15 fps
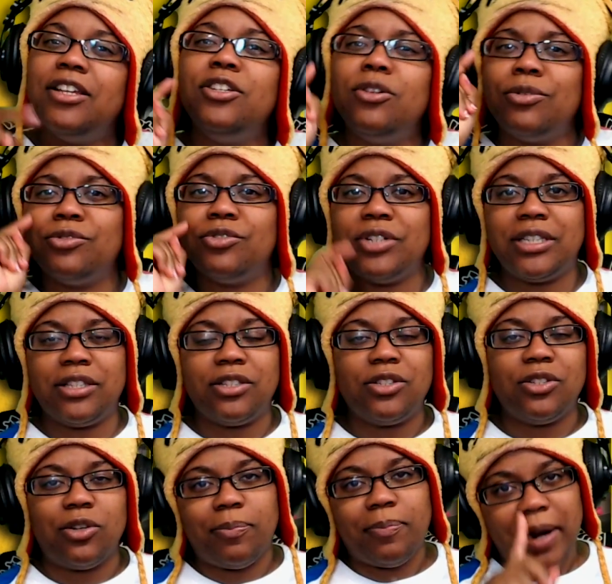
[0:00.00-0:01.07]
you're going to drink the
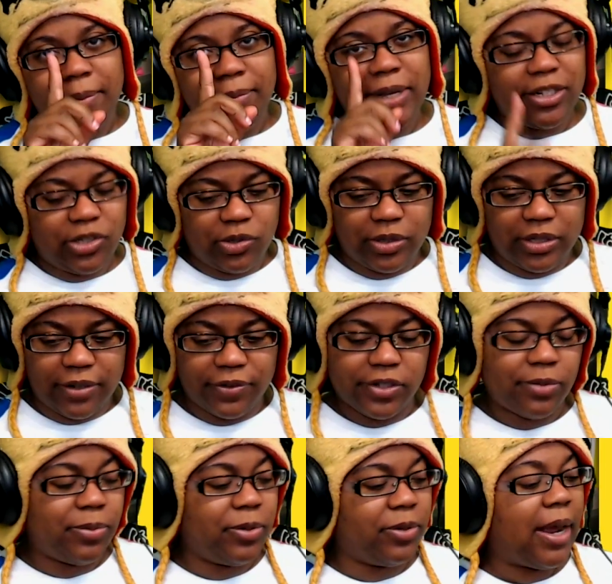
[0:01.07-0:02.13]
soup, but I'm going to get you a
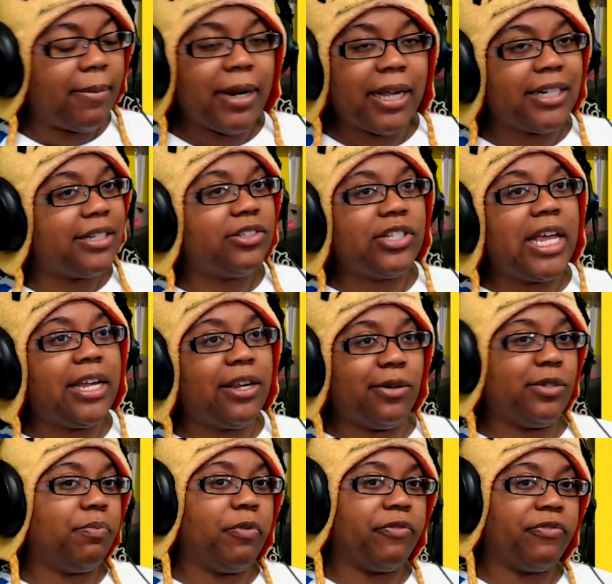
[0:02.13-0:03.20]
different spoon. I'm not taking
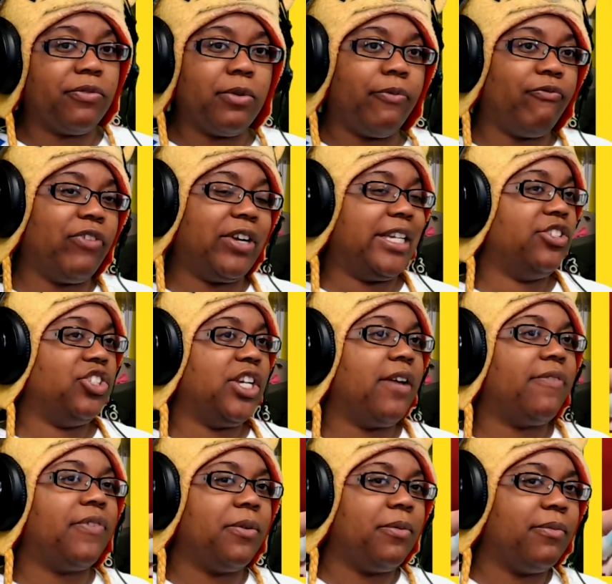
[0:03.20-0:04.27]
no spoon from no freaking
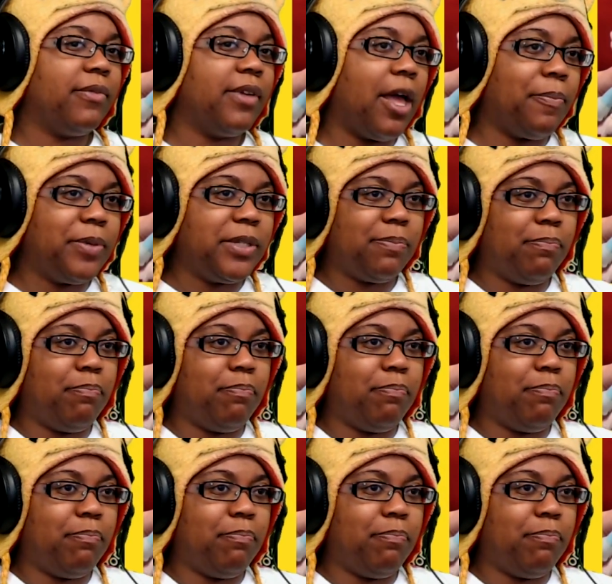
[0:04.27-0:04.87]
Jeffy. Up his